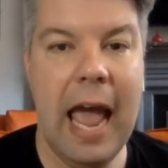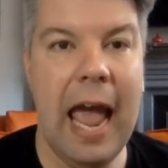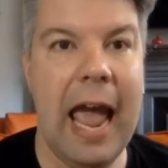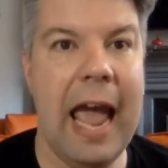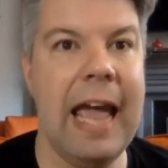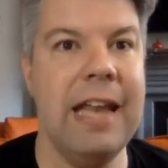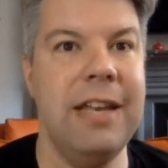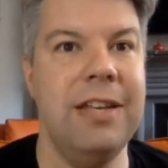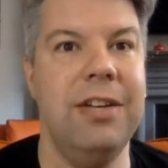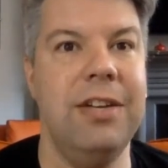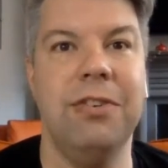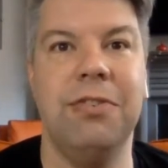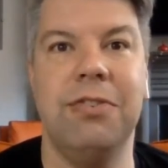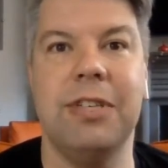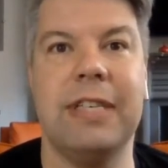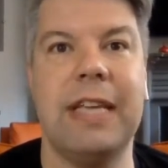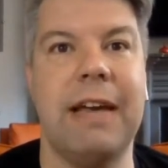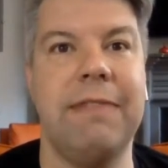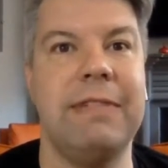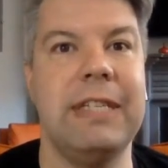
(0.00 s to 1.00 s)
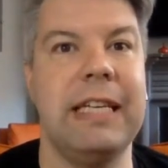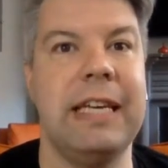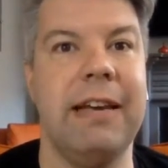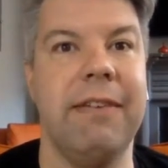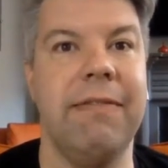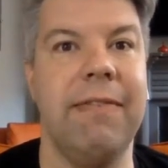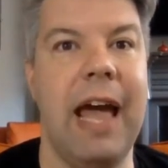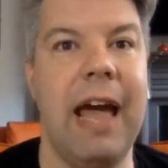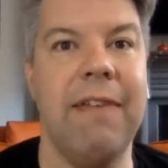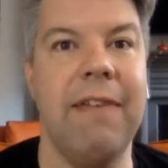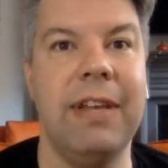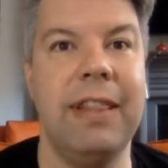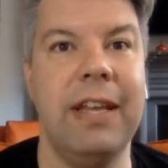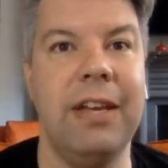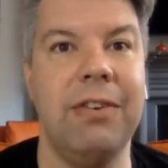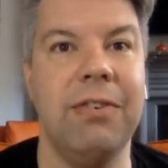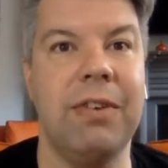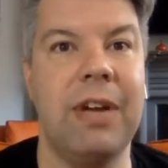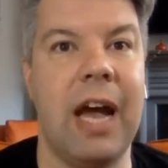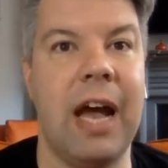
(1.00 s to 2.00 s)
And you just have to give everything
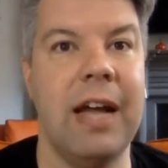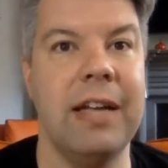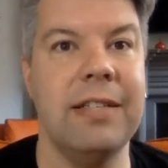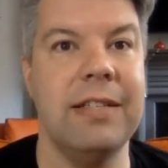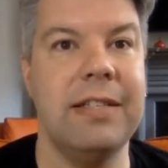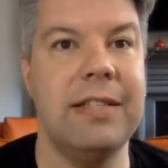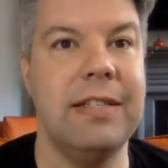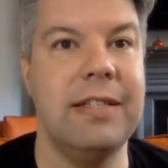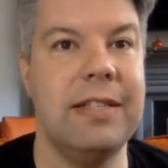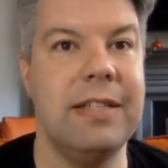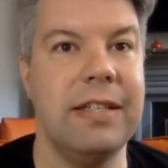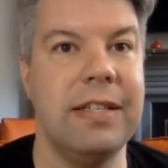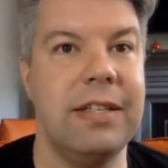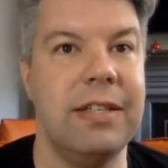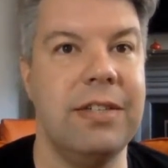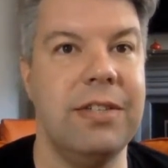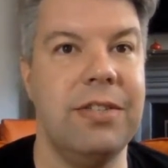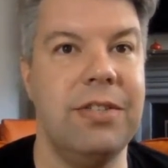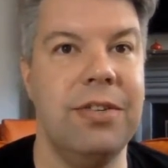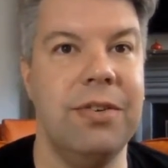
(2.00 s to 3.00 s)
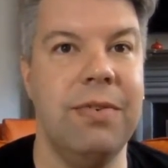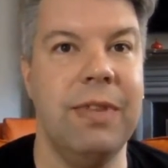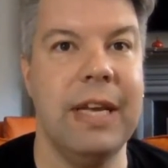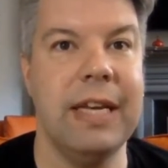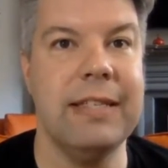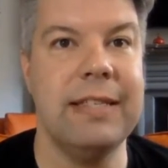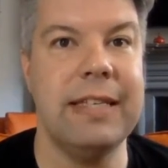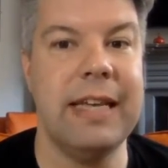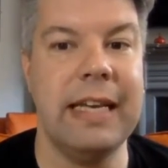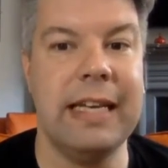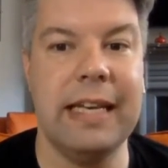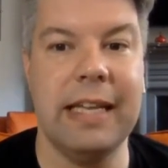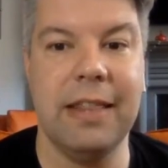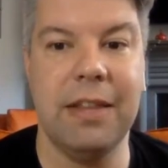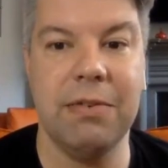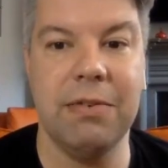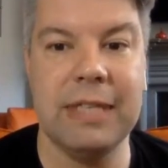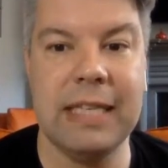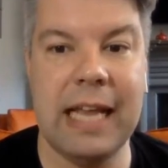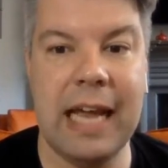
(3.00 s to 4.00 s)
you got to do this and get
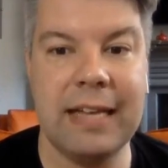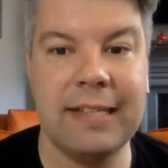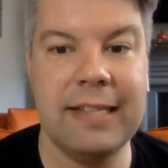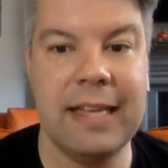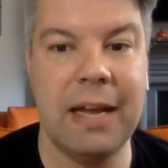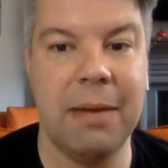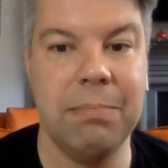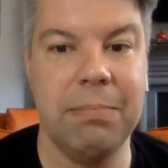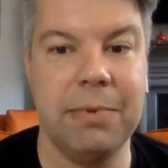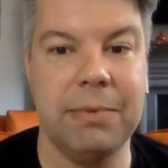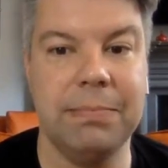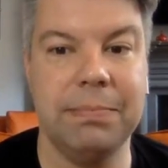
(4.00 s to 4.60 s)
those legs up